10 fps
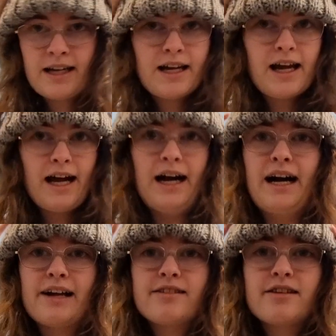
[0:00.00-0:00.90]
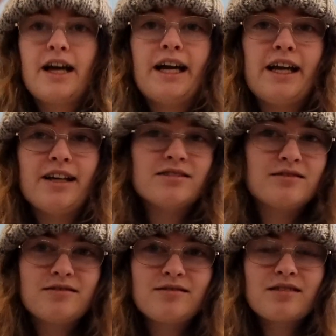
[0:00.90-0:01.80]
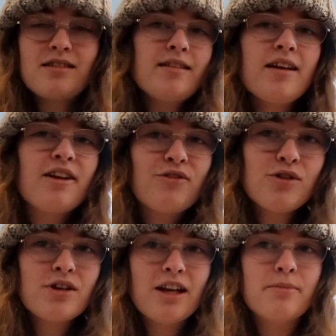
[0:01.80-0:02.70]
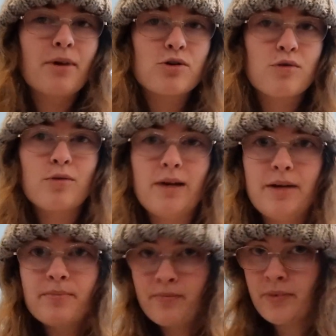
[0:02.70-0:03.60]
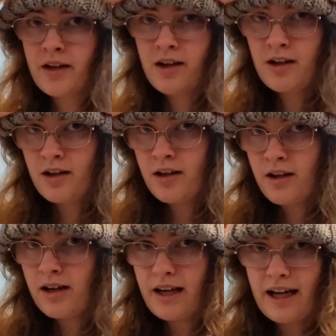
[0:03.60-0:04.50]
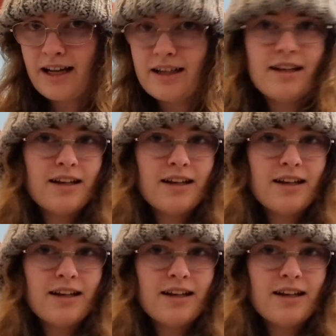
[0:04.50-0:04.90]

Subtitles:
hat. It feels kind of mushroomy, and